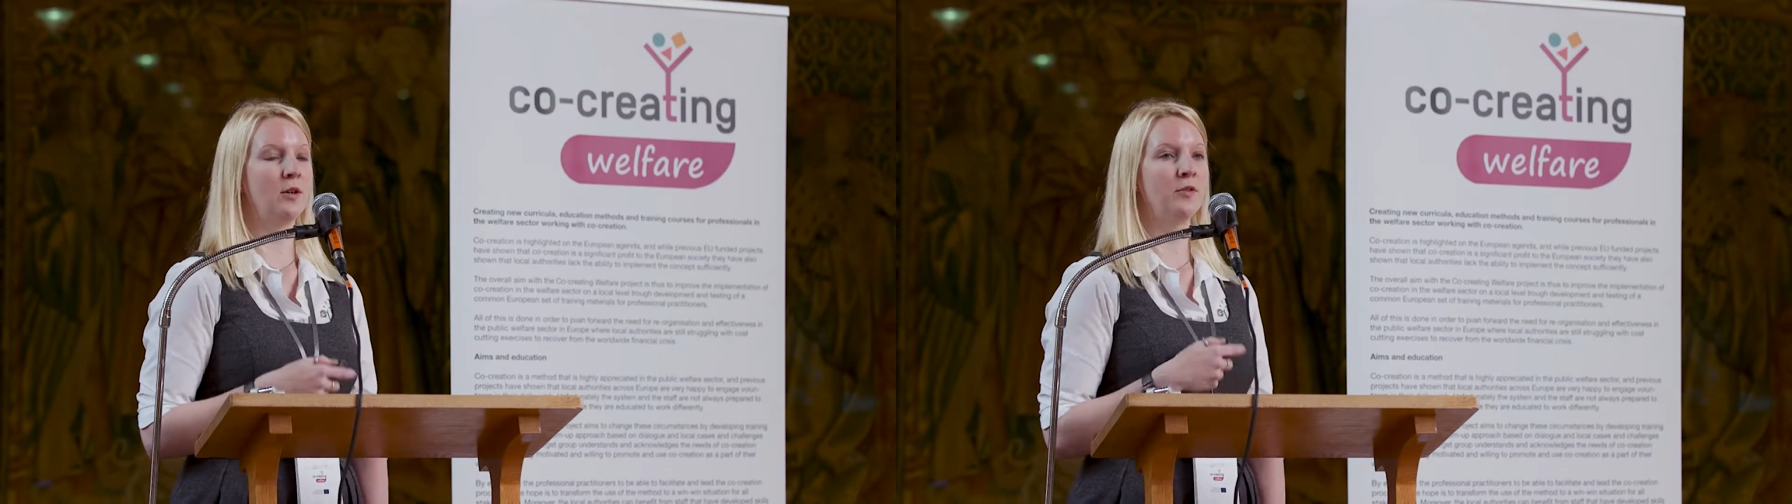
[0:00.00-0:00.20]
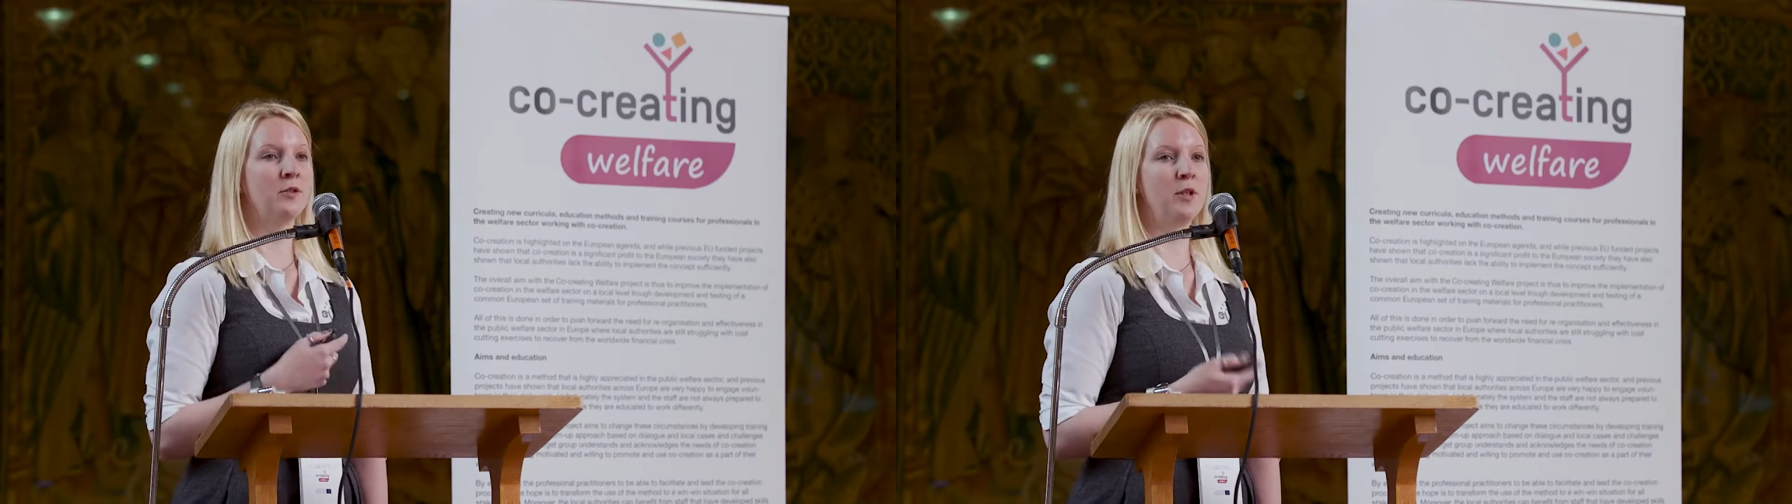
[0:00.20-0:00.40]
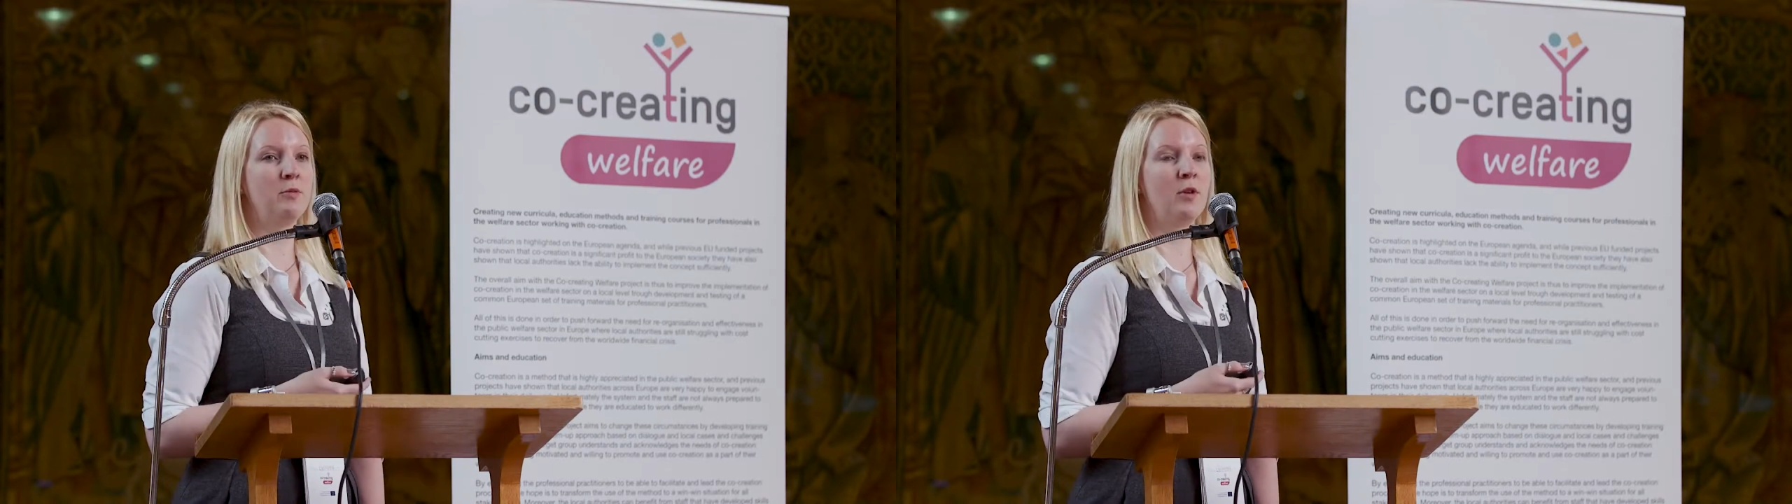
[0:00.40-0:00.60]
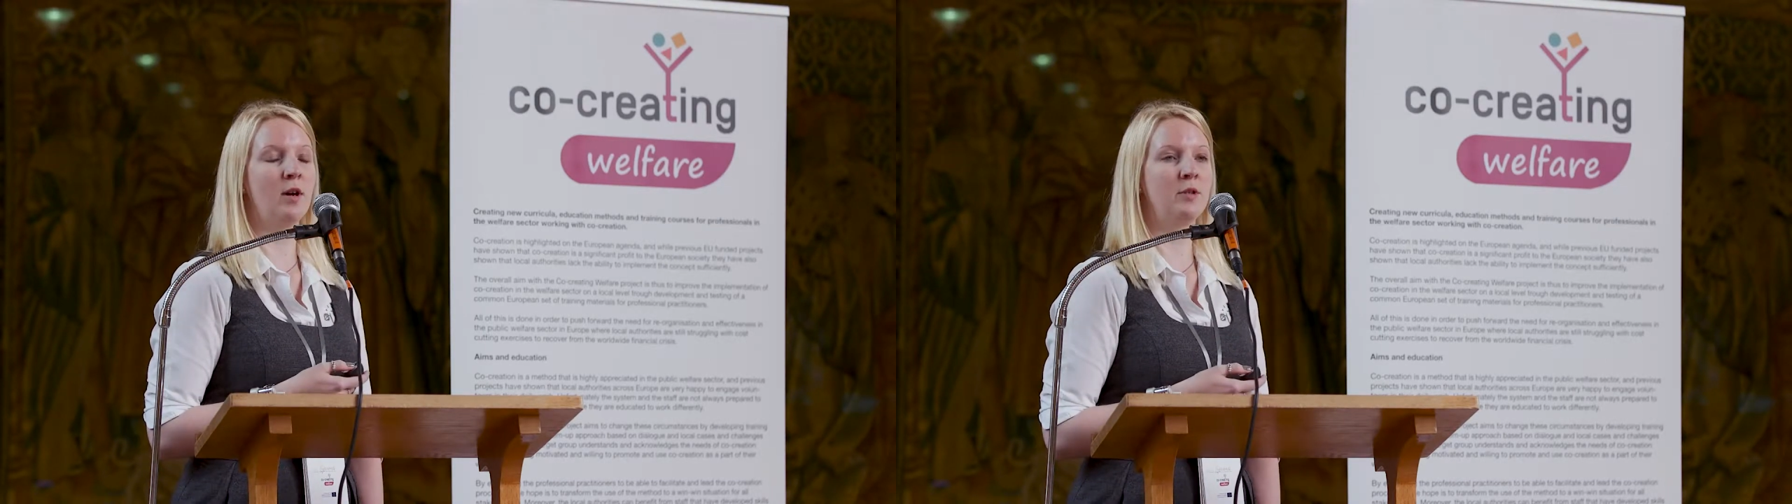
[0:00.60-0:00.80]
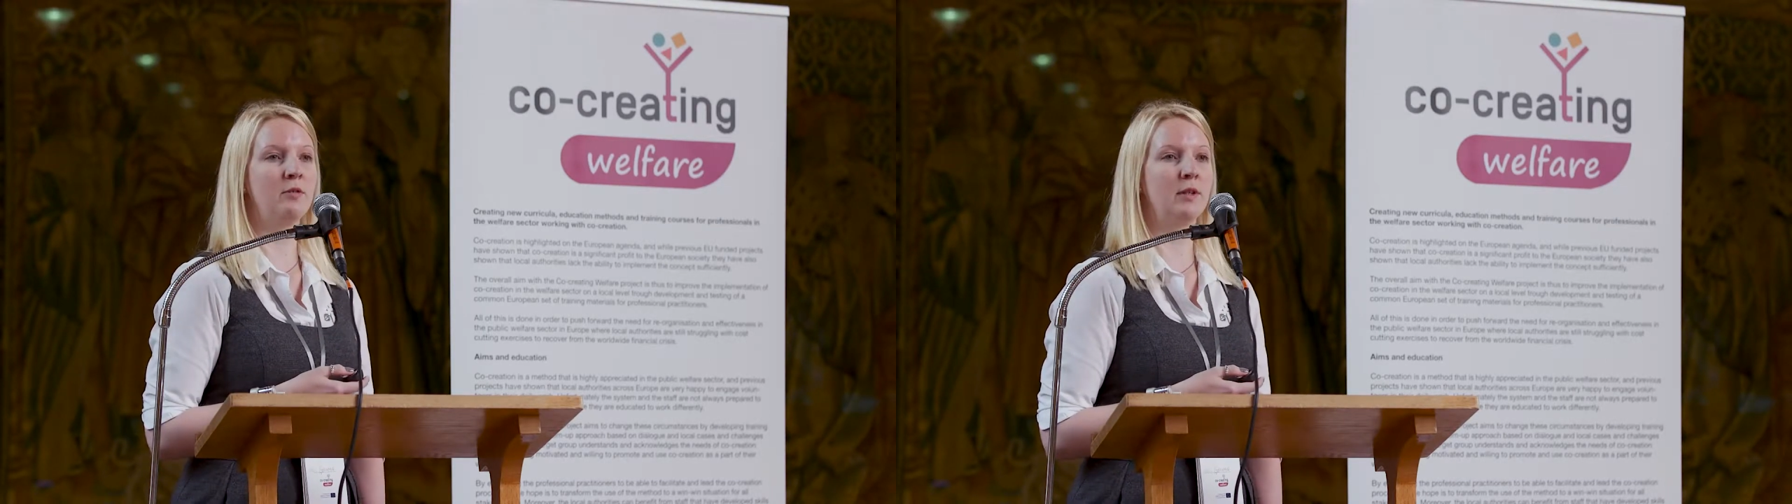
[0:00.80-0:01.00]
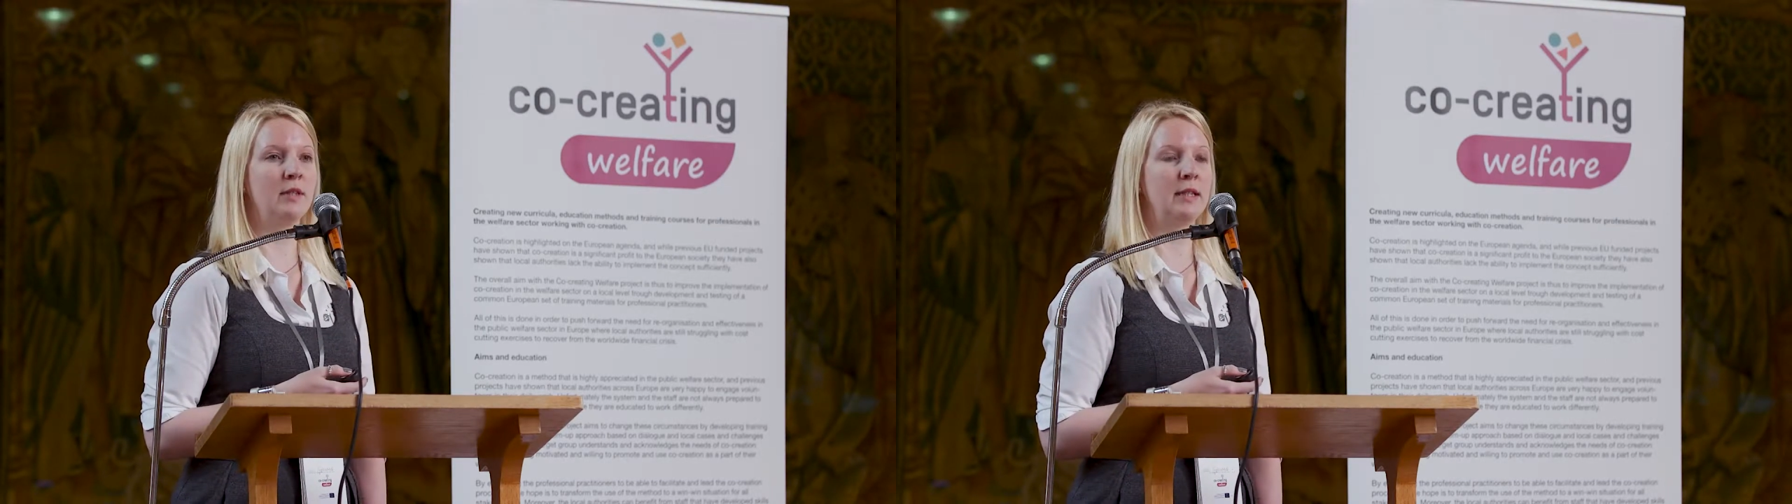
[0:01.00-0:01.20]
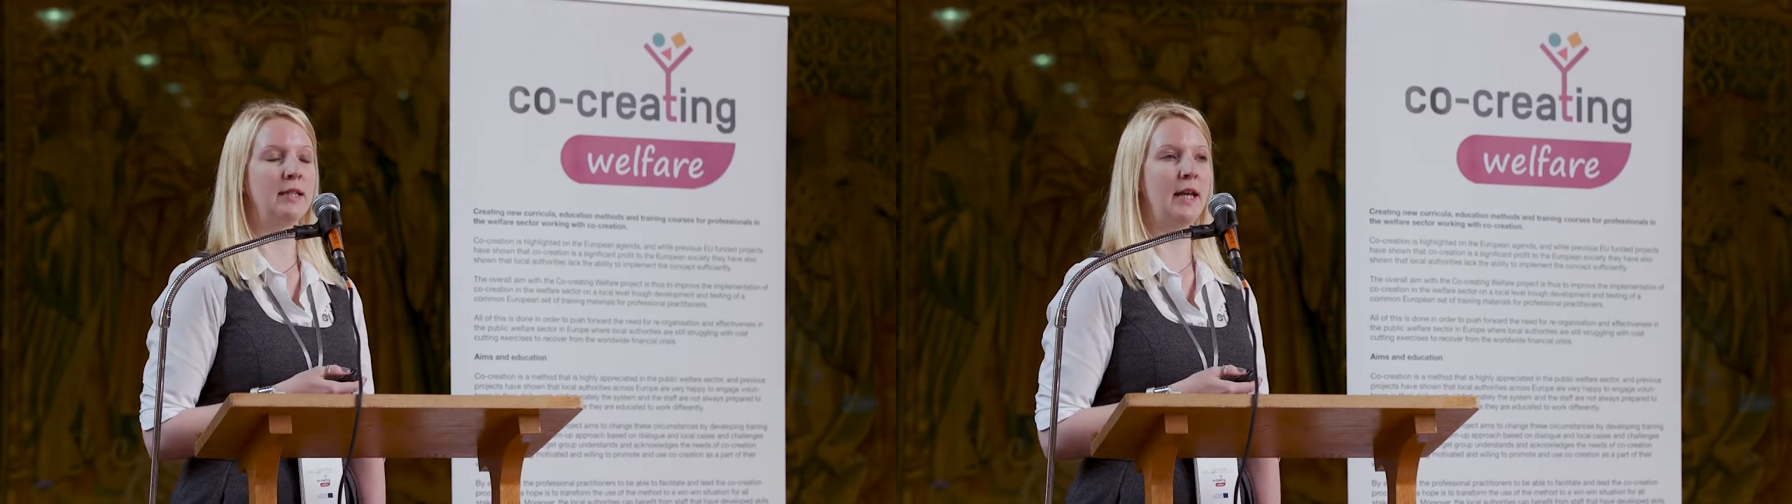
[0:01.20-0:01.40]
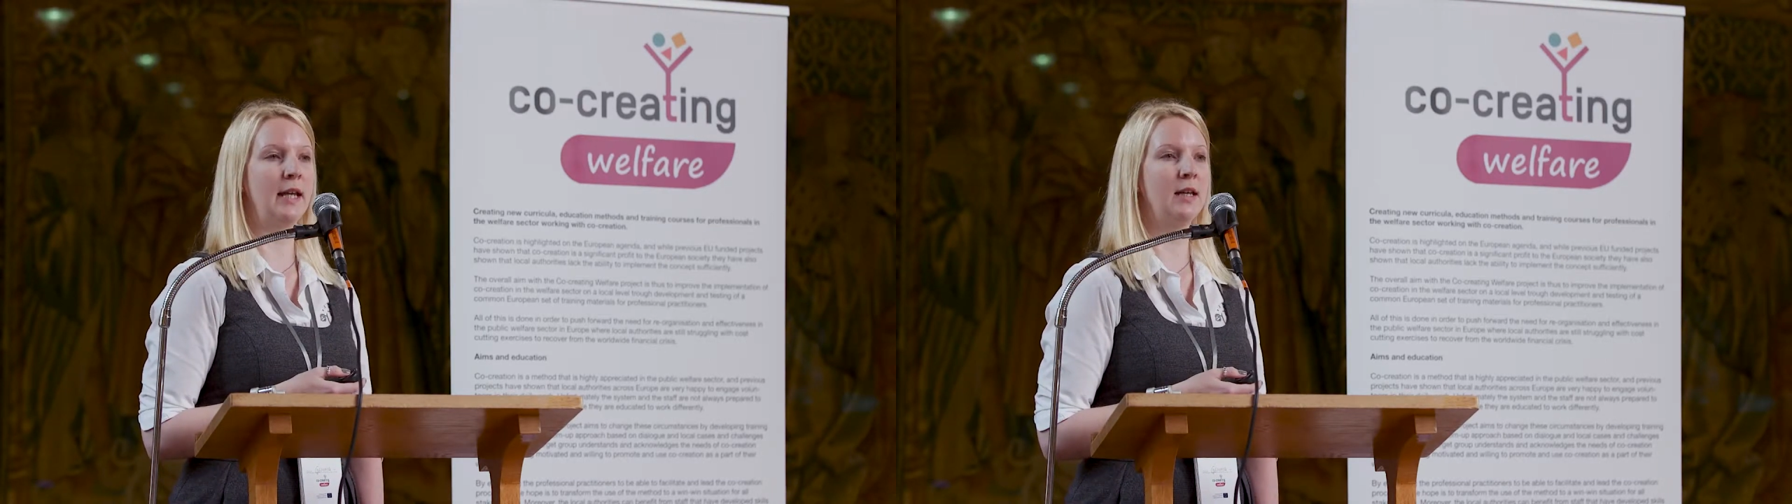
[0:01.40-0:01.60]
often people come to us and
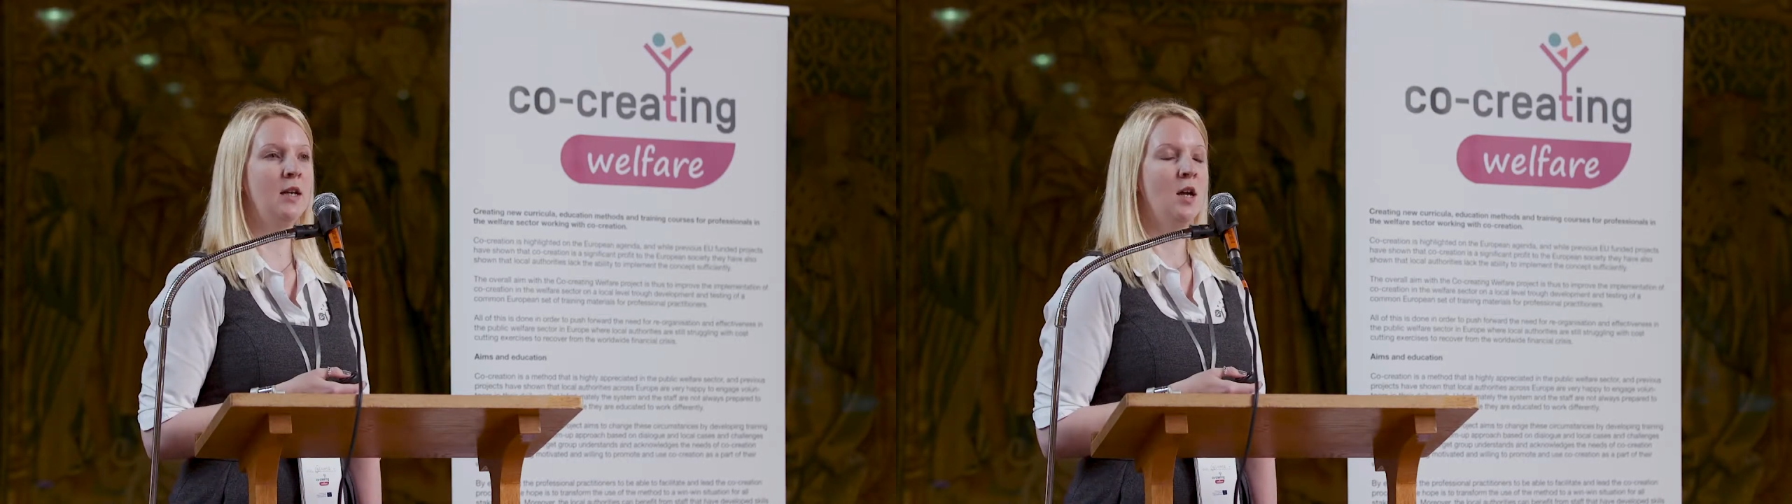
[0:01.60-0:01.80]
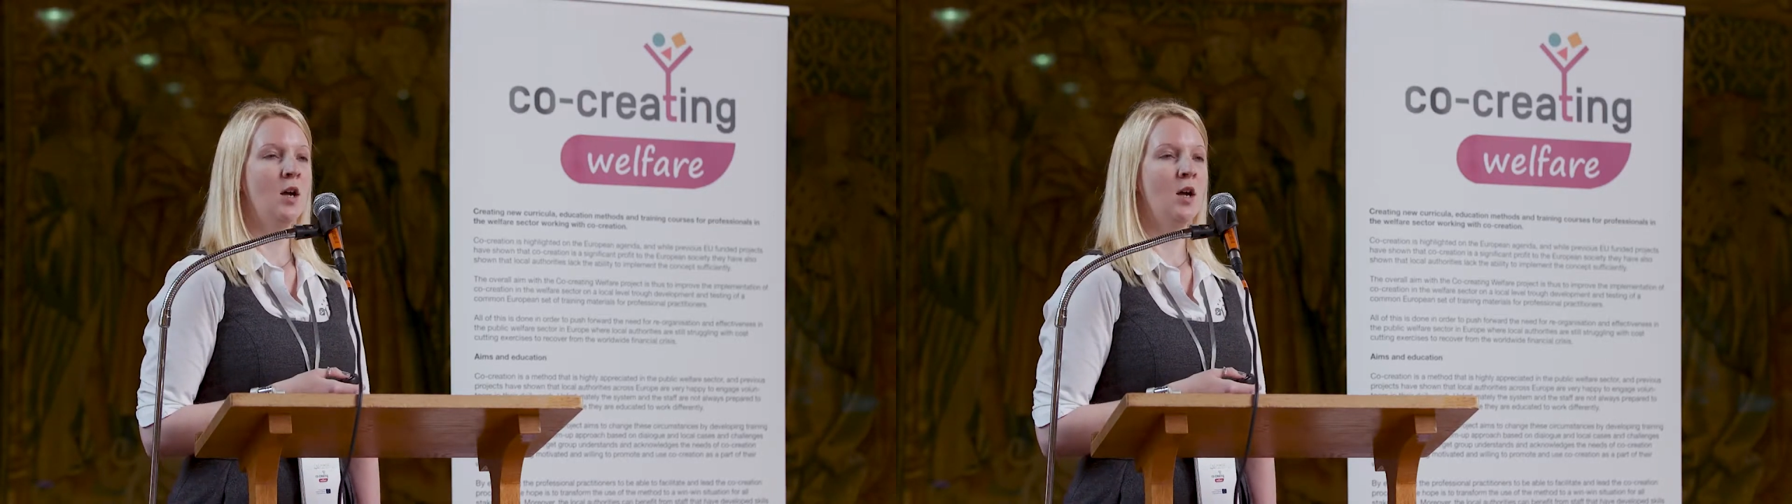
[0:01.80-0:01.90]
say,